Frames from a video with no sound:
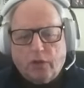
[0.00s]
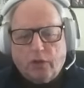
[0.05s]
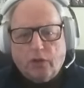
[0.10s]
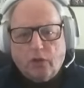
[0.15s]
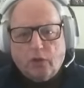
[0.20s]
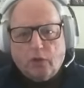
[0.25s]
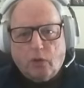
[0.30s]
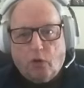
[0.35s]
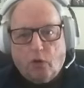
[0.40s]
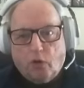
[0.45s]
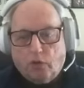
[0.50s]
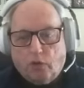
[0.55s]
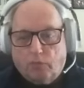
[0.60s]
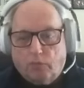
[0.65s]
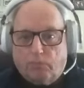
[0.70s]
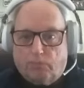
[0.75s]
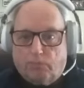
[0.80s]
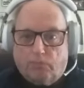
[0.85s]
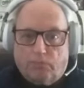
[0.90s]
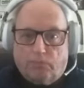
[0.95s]
or
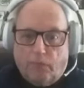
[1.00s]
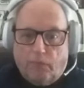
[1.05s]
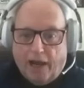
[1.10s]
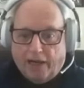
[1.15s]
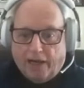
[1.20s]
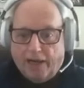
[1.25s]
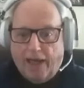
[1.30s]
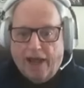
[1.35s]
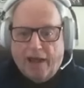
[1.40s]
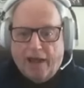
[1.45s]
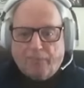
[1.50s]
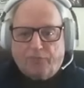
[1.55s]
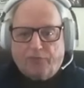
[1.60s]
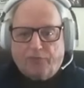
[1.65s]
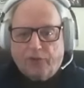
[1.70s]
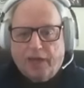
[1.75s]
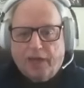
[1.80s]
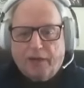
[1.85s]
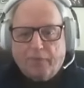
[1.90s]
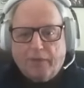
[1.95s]
my lamp,
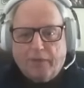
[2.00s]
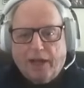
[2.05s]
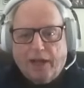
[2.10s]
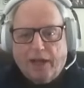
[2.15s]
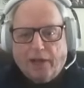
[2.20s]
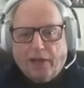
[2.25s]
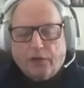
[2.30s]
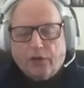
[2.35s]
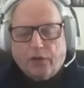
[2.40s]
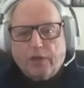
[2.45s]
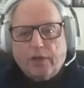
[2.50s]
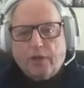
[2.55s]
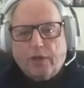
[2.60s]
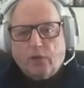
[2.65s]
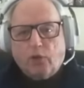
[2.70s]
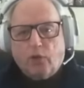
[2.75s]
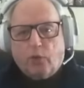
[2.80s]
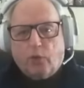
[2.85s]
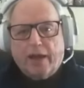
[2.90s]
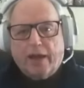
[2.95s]
for that matter,
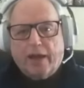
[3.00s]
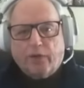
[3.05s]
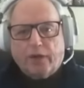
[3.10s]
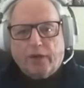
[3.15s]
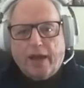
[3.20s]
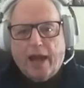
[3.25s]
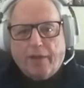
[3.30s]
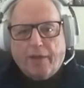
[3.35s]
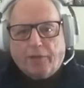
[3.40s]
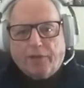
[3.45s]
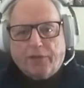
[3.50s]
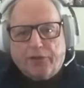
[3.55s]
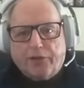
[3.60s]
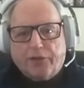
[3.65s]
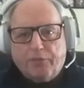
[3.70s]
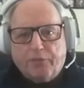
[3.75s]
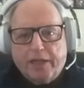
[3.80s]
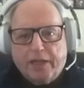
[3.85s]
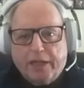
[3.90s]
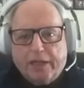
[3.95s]
or whatever it happens to
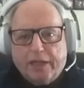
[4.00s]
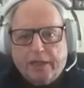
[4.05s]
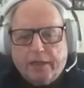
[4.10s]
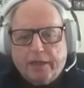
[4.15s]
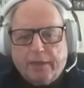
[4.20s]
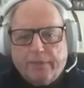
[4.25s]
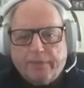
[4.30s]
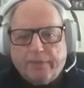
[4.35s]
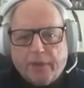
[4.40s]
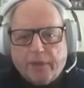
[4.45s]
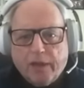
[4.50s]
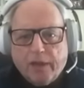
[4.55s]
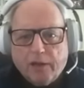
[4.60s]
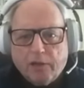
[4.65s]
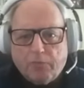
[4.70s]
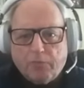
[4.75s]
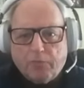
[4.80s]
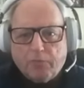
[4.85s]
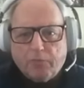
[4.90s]
be. But it's